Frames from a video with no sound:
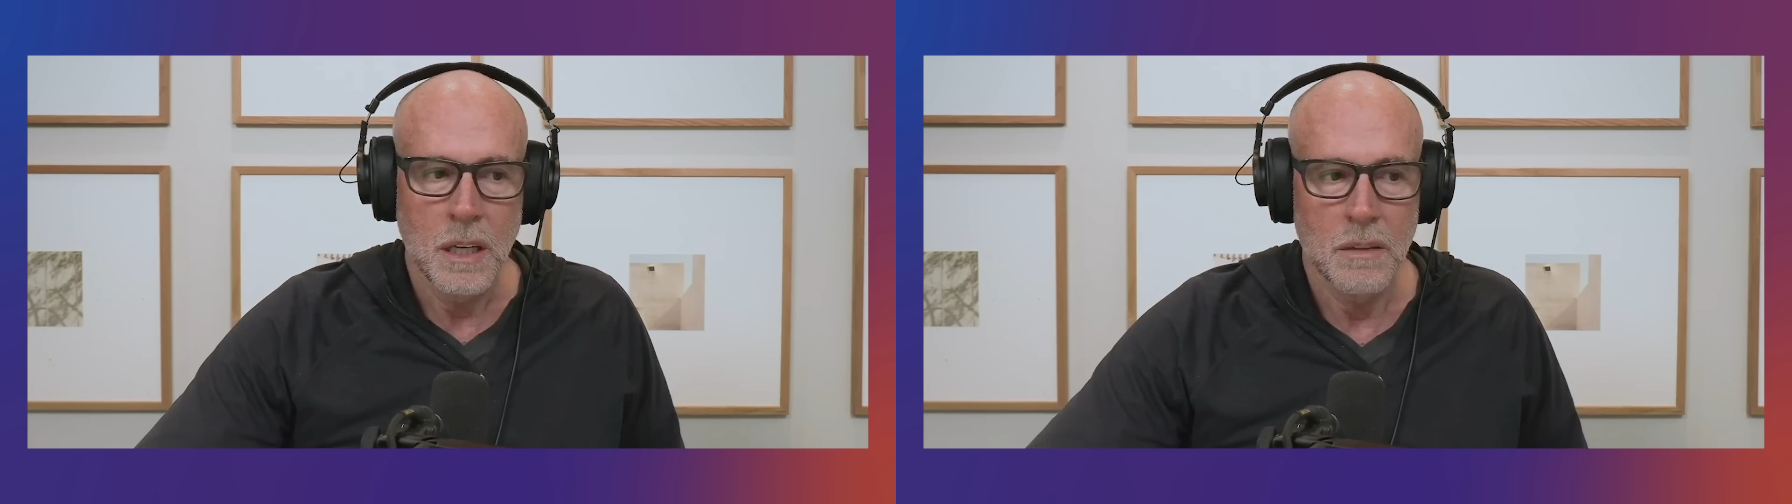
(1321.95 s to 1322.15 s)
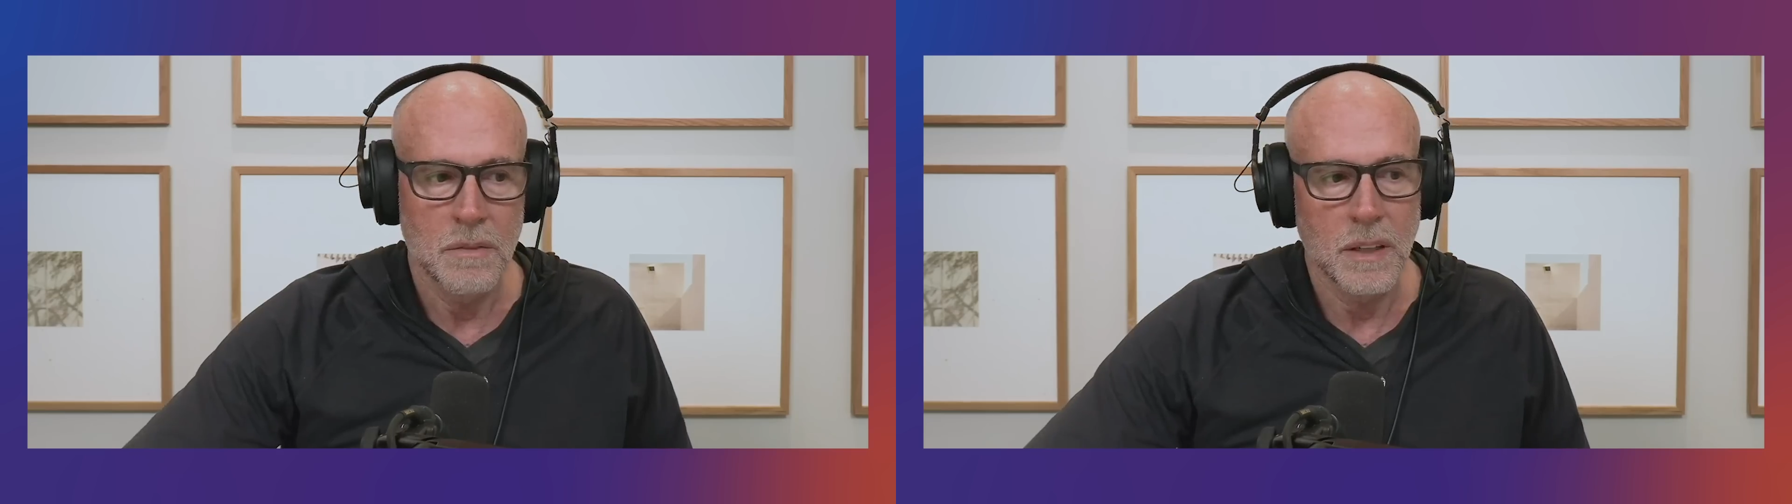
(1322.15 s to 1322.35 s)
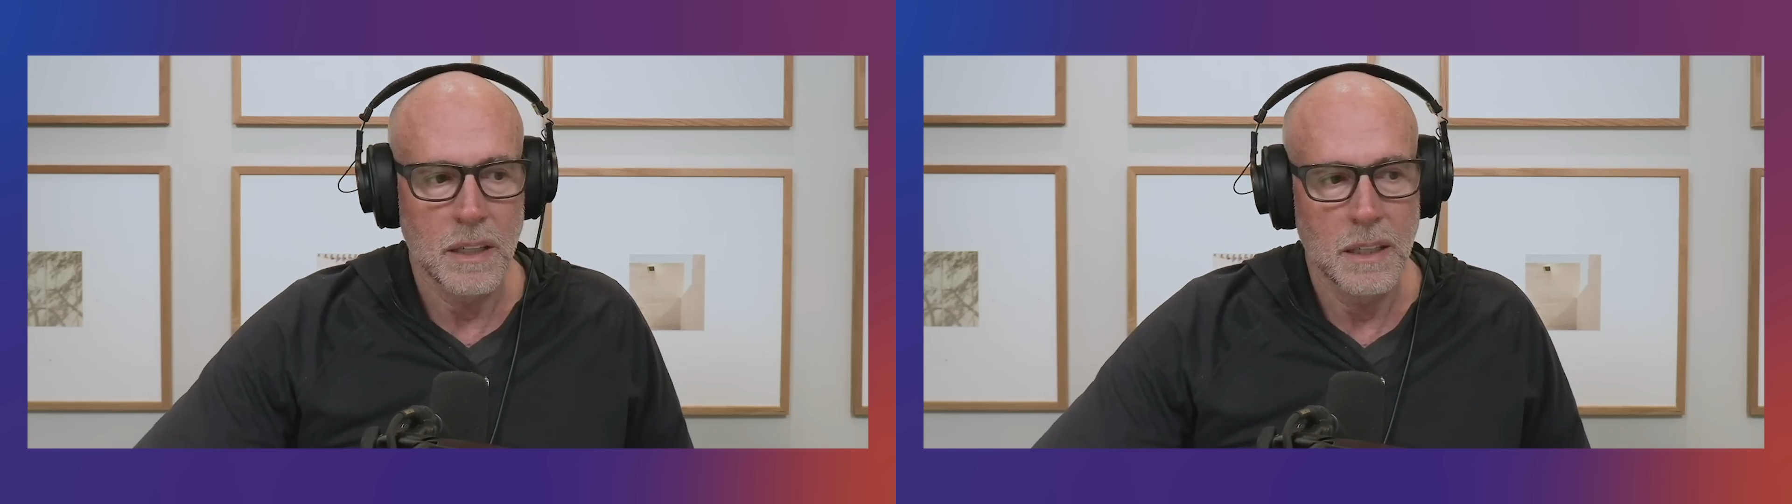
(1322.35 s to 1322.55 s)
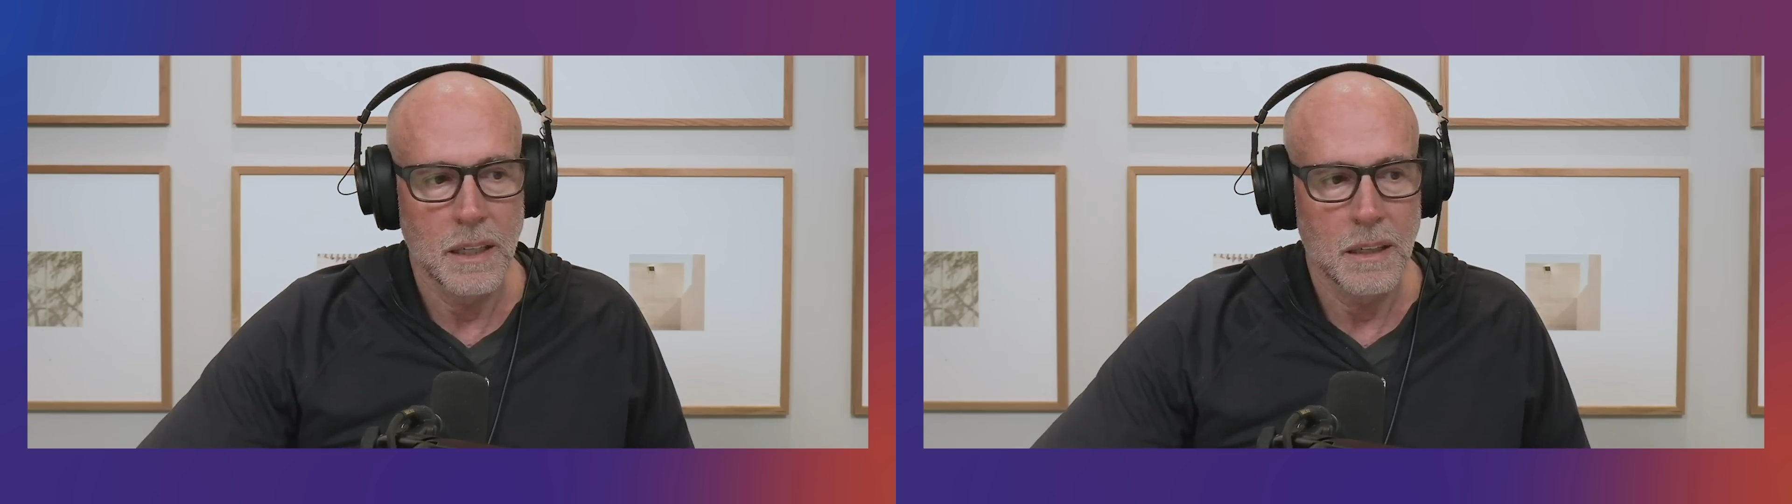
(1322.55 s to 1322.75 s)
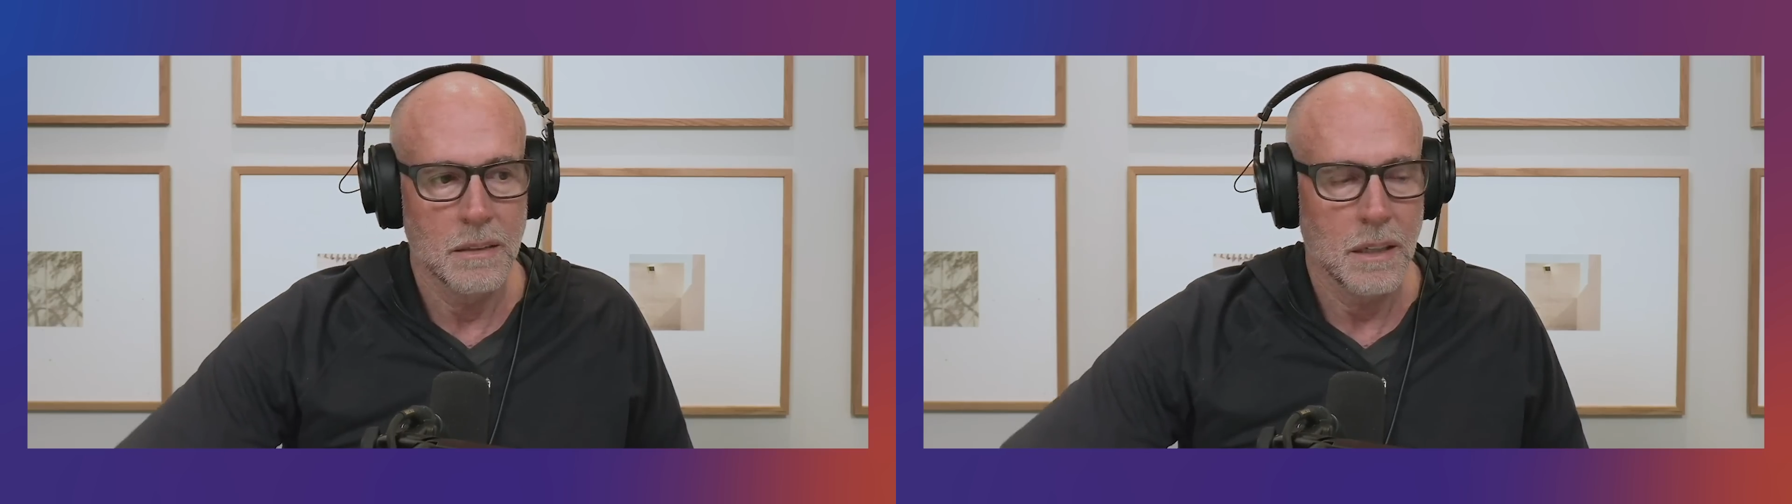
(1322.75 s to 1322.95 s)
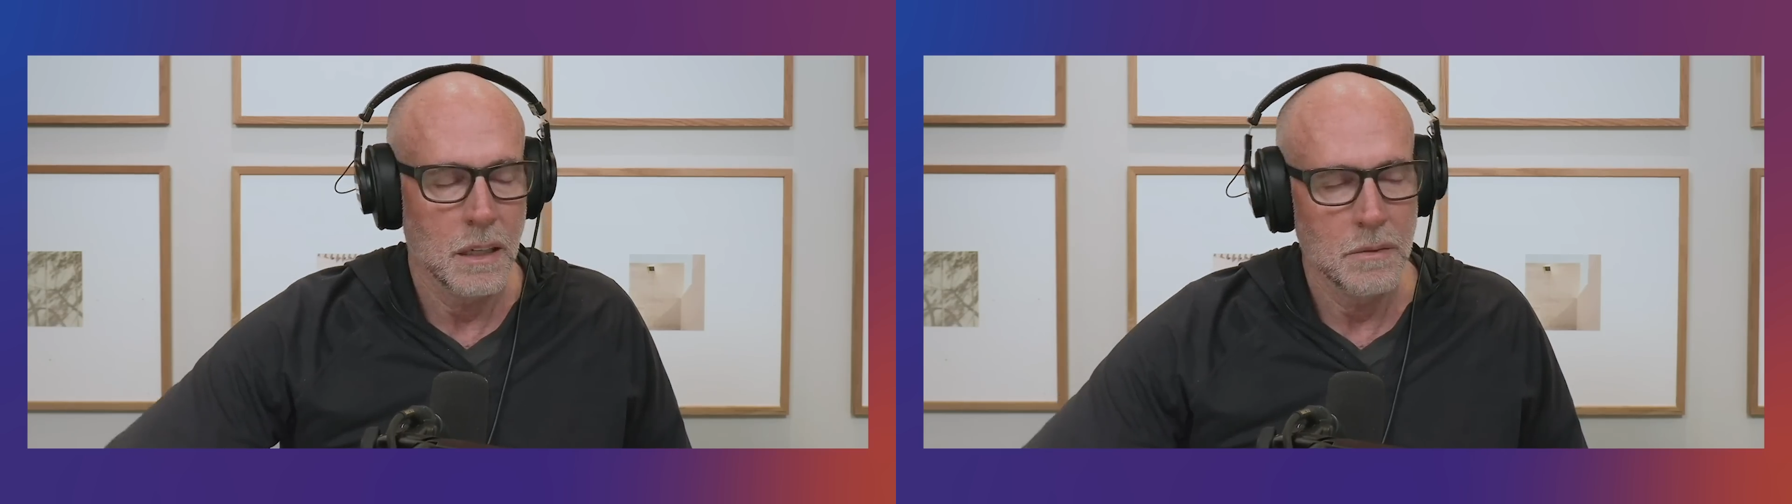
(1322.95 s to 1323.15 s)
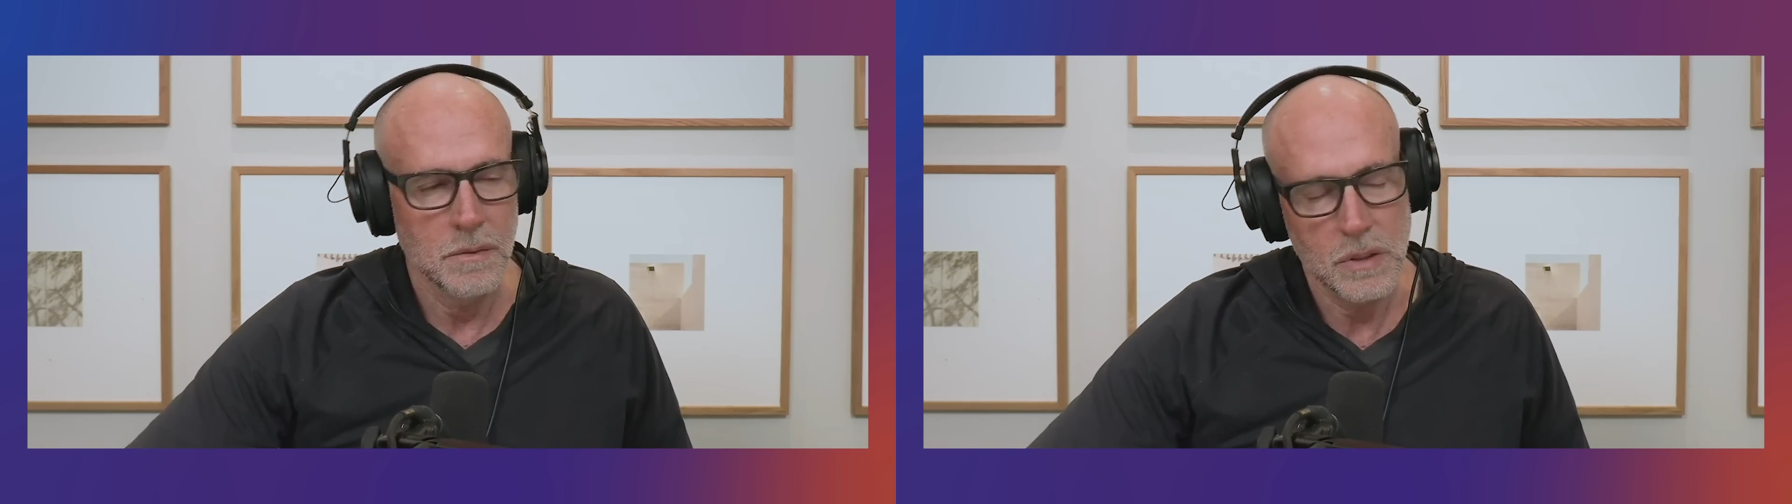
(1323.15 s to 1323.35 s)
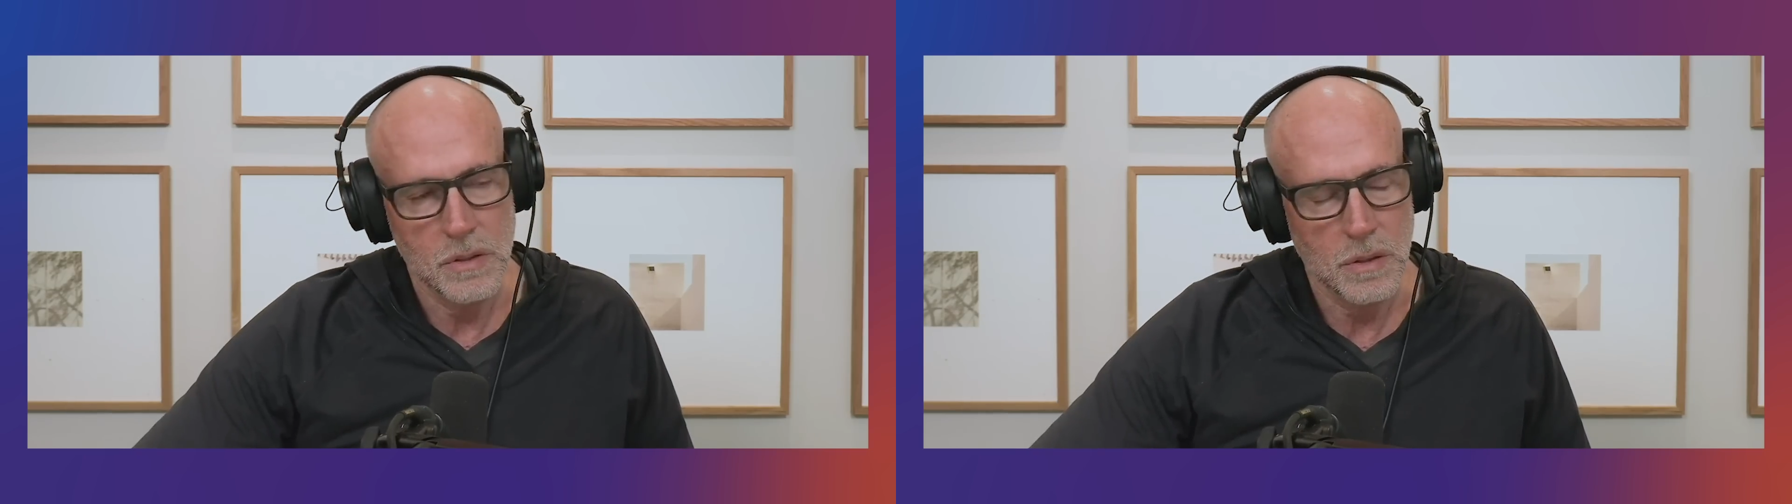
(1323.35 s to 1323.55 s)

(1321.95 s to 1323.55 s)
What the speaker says: and find out. I just